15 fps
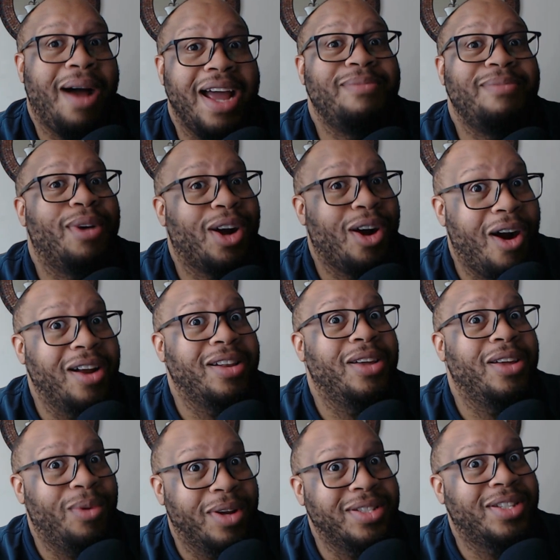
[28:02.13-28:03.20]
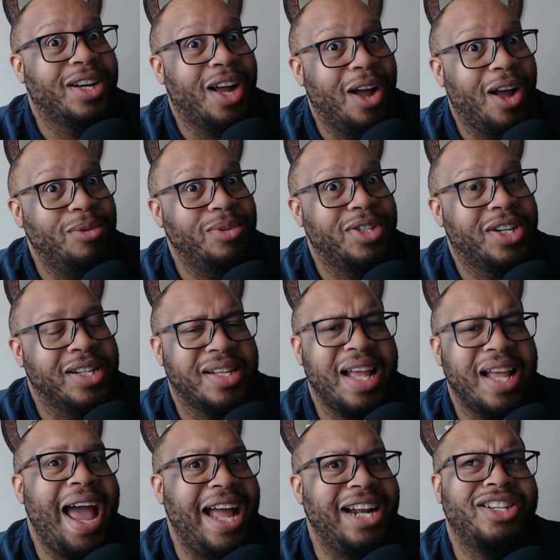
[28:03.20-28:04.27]
Mike McCarthy was the coach, because
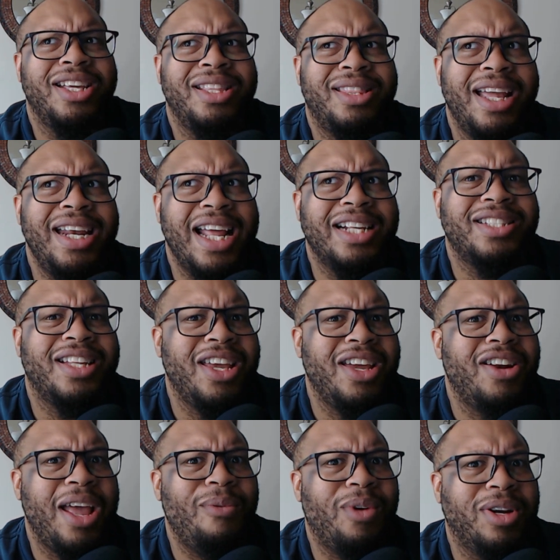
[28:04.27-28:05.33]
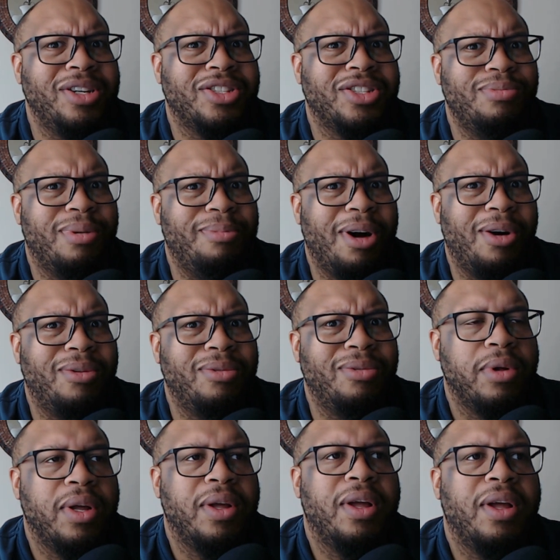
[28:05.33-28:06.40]
I actually think that's the year they won the Super Bowl.
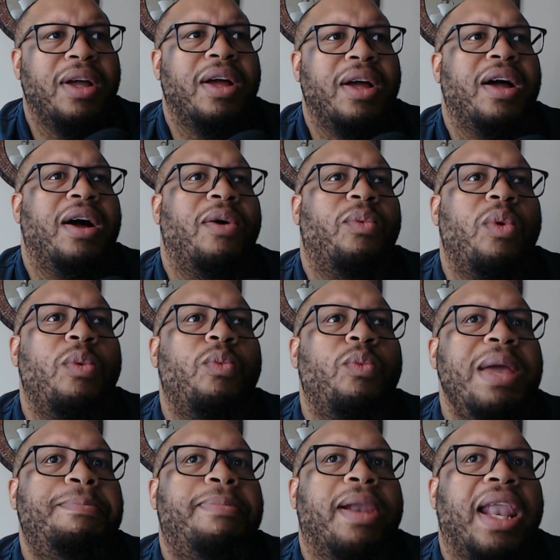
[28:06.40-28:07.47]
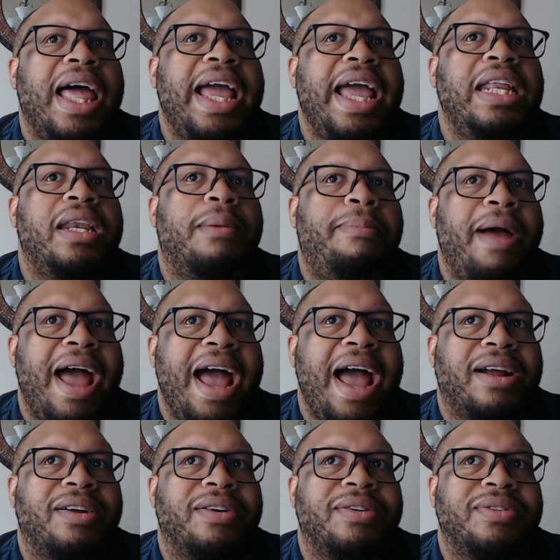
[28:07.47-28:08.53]
When we played the
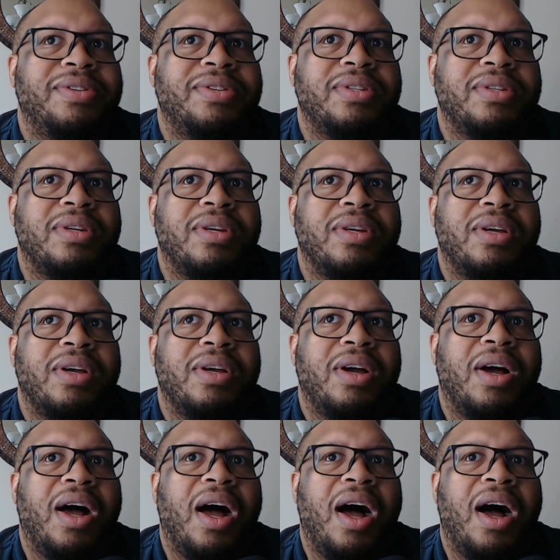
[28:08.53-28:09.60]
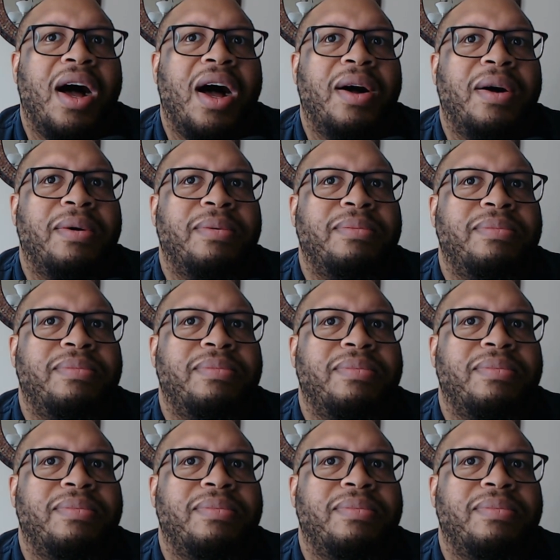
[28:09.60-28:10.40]
Packers, um,